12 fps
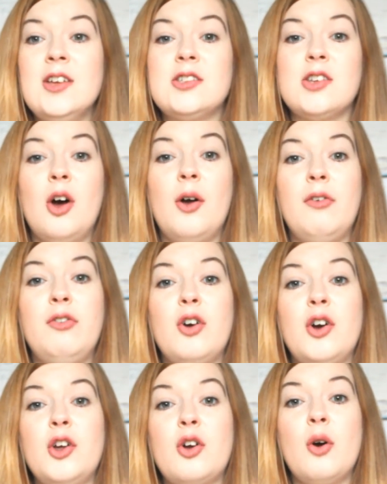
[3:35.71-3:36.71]
So if
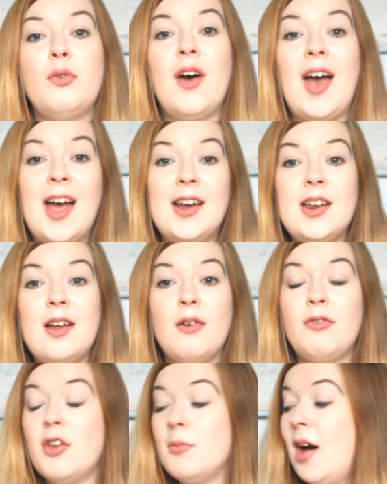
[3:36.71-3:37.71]
you're going to go for any
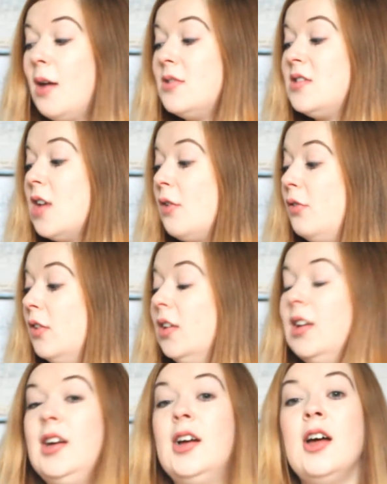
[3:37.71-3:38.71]
of them, I would
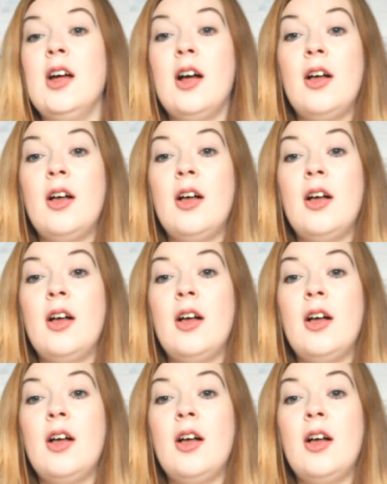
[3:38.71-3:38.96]
definitely